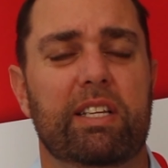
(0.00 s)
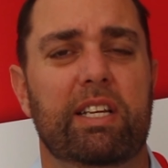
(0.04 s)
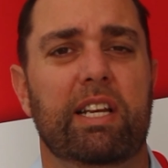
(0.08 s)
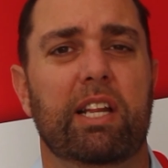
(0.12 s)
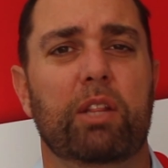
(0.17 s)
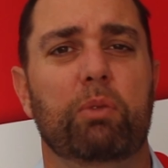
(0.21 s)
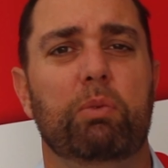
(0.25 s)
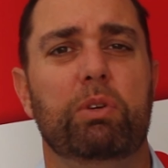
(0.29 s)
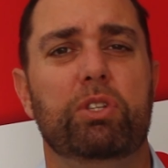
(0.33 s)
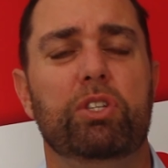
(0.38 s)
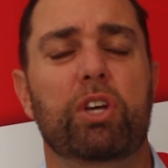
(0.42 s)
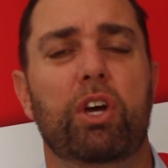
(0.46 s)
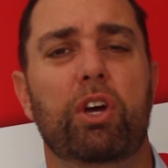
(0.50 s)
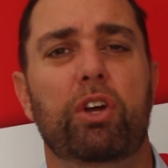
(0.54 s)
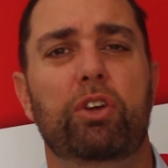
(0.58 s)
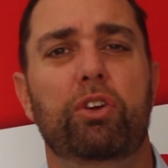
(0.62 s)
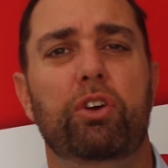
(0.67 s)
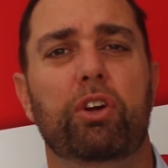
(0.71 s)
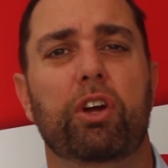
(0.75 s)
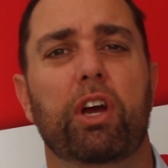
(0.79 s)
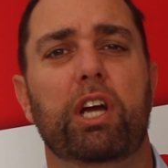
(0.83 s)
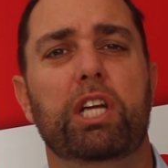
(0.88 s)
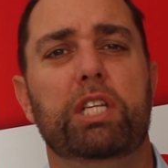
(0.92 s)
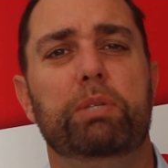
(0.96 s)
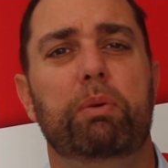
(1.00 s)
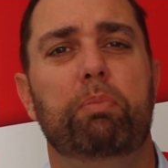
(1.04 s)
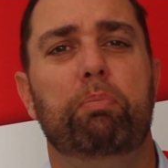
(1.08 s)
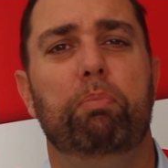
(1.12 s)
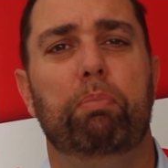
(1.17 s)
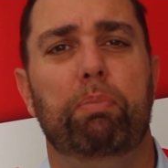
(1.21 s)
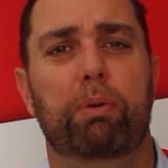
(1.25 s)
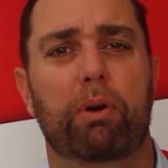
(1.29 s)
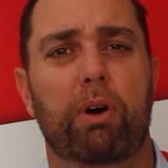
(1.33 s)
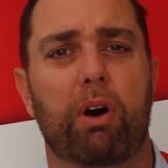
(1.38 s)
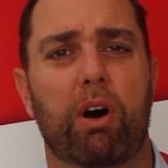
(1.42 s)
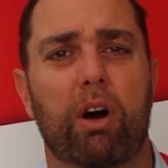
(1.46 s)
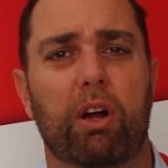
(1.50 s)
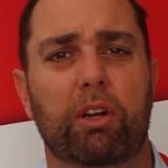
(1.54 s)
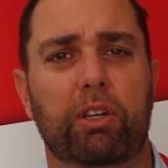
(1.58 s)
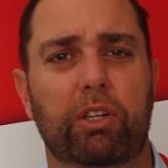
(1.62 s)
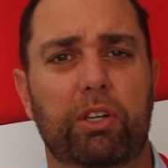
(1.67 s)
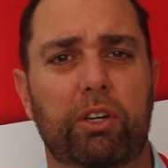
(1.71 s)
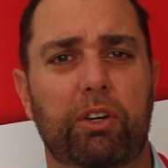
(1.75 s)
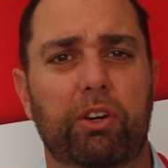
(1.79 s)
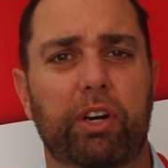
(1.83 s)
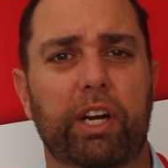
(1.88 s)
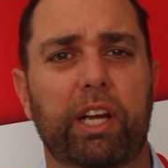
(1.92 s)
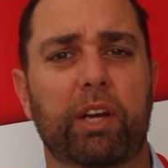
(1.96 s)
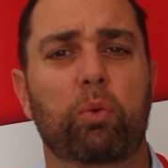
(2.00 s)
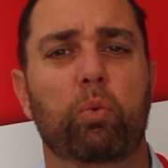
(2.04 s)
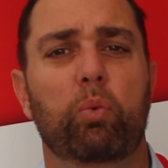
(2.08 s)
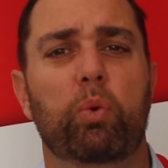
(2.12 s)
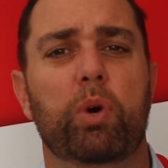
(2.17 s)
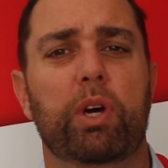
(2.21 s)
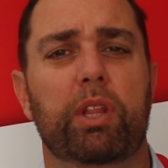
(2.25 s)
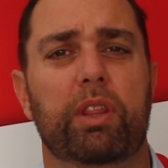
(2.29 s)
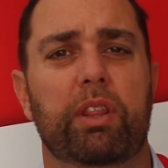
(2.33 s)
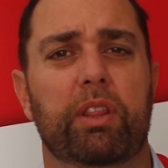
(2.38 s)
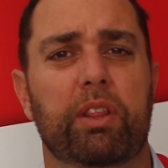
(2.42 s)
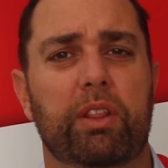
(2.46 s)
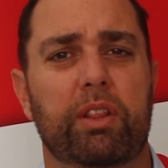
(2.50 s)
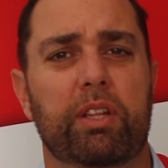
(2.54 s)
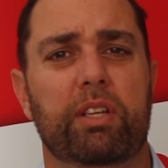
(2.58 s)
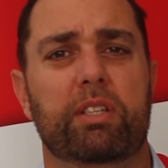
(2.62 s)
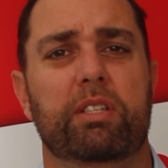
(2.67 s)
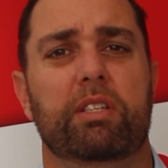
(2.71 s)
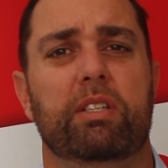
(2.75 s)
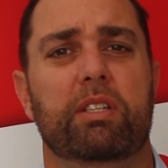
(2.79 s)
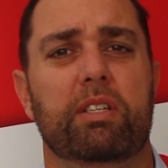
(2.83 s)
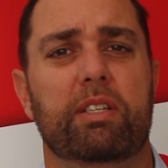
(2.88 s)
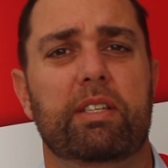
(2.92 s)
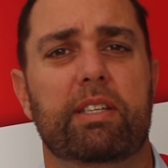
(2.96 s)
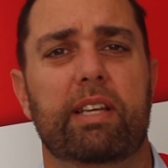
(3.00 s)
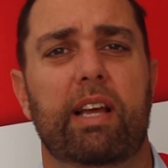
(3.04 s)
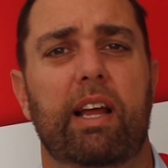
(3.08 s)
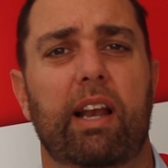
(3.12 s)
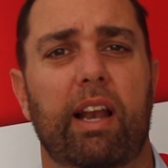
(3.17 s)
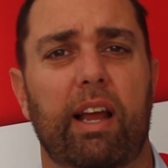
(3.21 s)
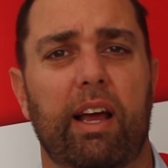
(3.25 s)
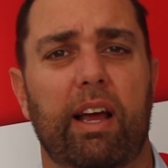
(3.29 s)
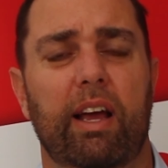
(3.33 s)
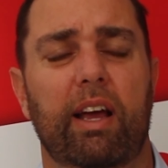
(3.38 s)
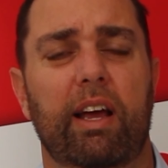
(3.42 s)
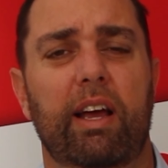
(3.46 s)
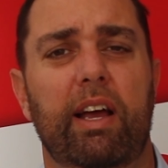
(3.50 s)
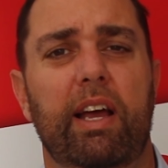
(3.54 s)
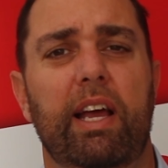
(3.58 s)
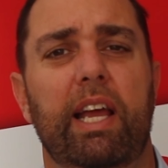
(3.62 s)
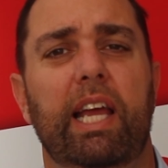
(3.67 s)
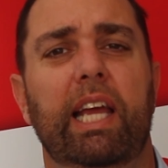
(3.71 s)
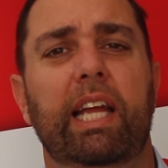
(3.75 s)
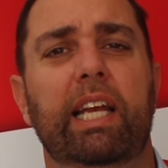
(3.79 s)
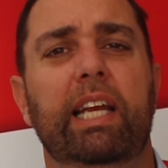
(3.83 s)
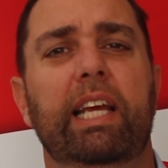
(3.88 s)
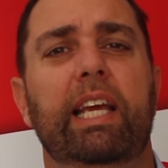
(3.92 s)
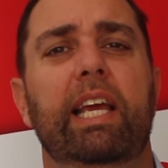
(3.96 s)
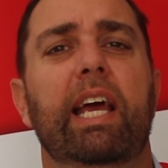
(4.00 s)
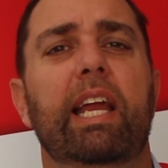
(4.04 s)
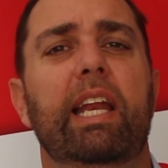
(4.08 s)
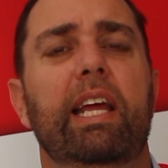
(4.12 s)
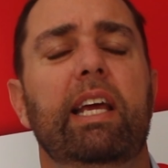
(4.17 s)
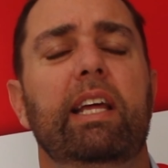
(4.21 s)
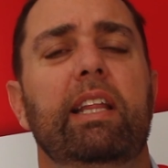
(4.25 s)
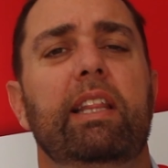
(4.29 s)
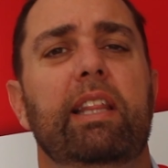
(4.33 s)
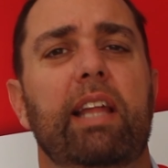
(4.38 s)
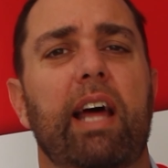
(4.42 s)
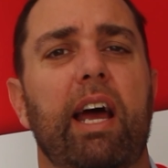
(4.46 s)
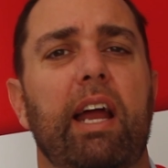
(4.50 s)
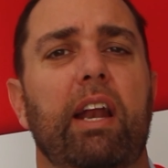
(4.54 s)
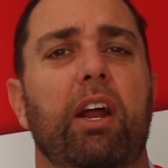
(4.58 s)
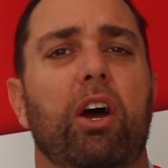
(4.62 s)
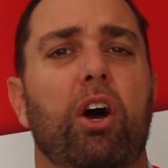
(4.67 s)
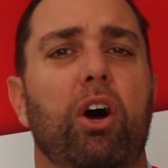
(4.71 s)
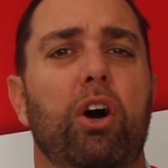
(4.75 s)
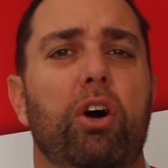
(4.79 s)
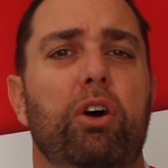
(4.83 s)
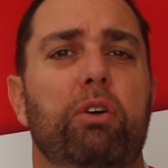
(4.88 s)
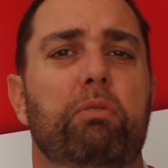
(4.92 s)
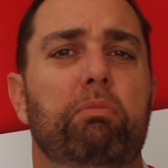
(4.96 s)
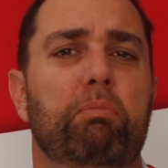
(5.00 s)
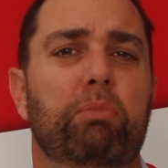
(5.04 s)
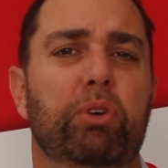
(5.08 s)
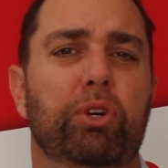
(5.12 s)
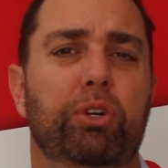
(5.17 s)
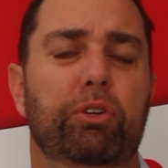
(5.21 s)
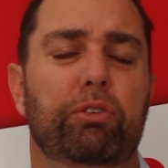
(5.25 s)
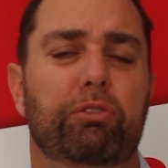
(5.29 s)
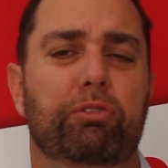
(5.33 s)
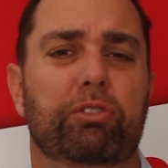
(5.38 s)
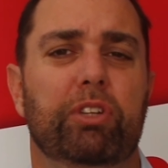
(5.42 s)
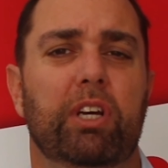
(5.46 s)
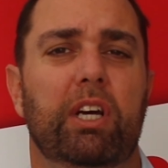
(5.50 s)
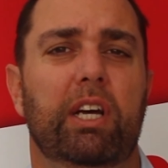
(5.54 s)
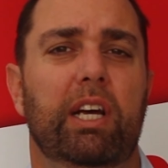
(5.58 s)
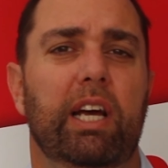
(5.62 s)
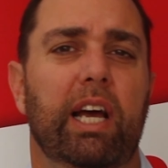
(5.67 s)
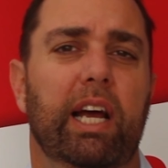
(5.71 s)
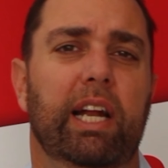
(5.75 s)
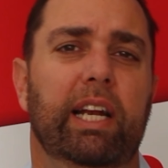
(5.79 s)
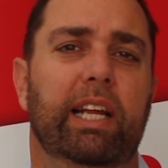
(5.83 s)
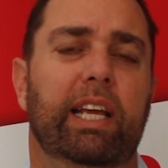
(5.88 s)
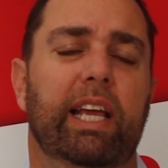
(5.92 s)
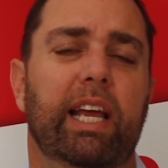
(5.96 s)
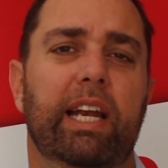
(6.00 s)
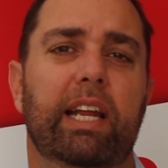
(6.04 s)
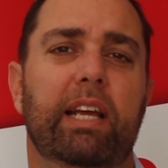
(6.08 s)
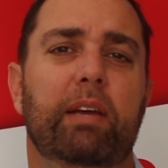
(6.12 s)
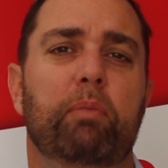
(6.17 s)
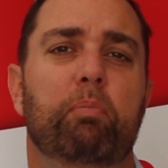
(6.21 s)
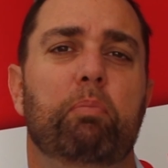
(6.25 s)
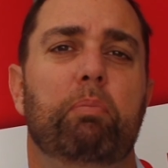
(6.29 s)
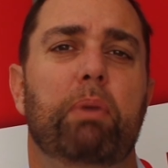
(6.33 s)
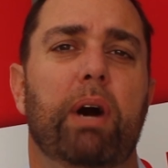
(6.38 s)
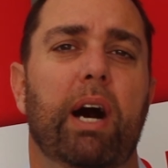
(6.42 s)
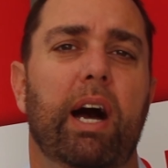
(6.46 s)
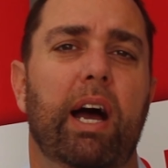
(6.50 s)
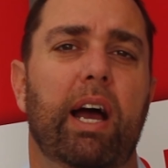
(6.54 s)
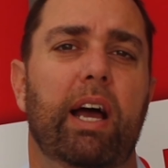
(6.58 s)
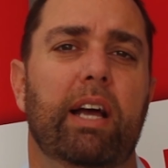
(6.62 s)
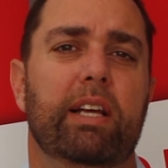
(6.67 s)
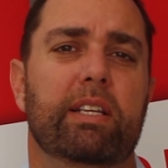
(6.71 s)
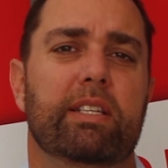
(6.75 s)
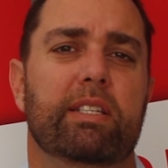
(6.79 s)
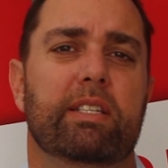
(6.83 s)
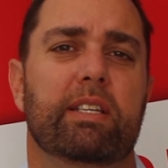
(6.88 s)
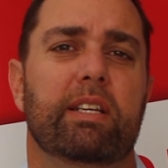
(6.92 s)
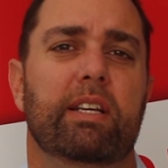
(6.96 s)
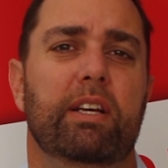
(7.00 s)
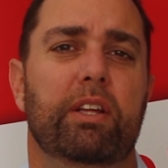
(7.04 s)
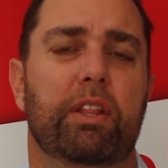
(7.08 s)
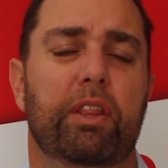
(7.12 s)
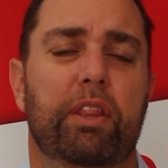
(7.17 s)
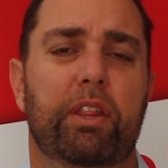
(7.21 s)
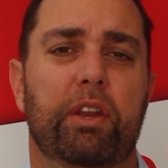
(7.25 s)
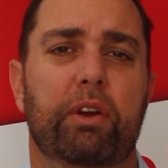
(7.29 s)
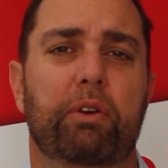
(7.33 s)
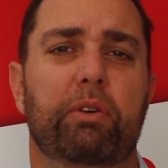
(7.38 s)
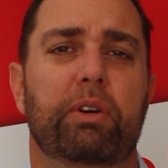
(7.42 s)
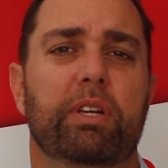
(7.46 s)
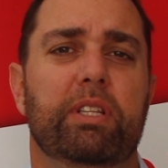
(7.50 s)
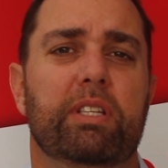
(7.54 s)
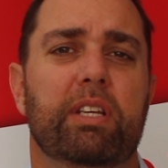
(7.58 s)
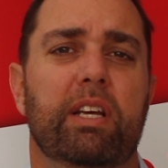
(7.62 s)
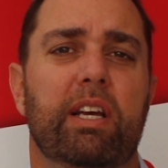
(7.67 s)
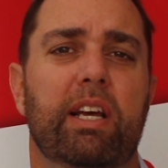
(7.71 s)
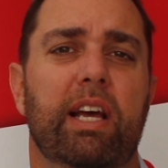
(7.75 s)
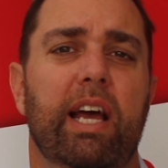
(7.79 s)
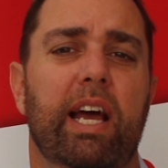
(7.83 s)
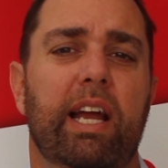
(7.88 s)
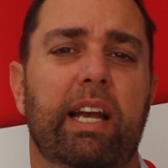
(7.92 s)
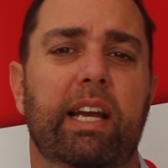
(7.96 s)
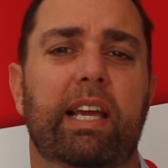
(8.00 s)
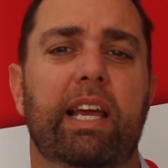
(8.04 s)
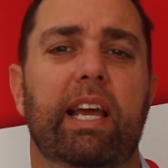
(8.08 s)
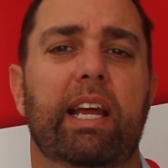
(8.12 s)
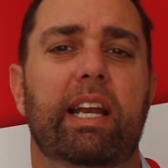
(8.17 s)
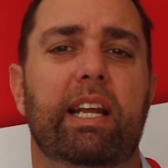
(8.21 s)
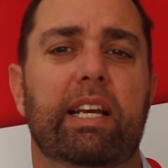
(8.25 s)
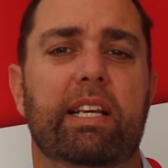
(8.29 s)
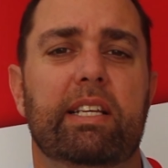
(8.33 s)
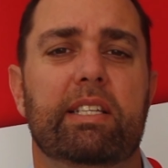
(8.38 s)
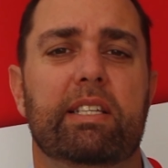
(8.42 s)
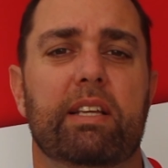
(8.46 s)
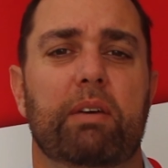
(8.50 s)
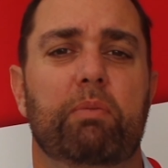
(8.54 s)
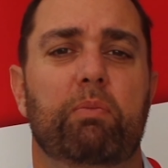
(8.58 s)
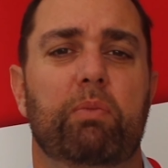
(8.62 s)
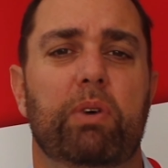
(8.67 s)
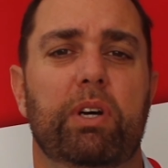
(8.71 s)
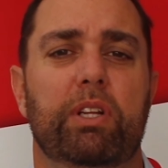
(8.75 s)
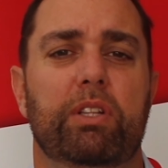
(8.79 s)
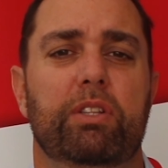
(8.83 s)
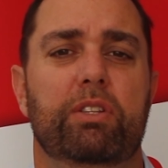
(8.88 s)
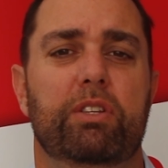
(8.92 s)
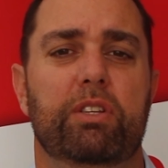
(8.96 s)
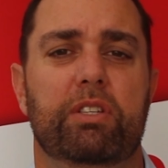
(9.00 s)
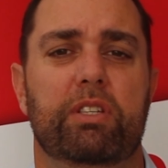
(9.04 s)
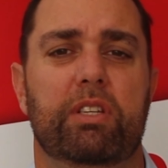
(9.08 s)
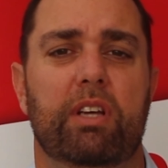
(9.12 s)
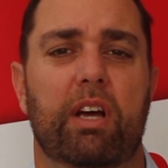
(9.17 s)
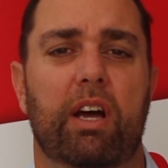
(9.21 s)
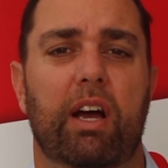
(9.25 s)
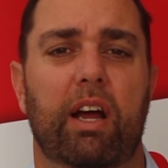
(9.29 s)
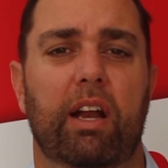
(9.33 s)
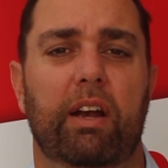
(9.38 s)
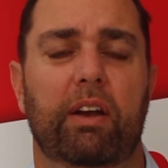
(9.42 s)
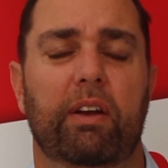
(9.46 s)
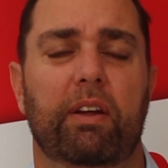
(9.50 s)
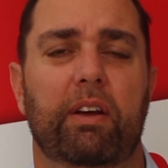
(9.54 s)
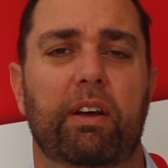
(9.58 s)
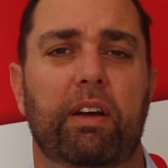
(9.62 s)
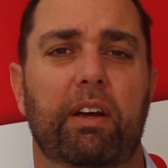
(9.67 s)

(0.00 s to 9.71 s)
In other words, you're going to be partnering with this seller in getting that home moved and getting buyers through it and getting someone to sign.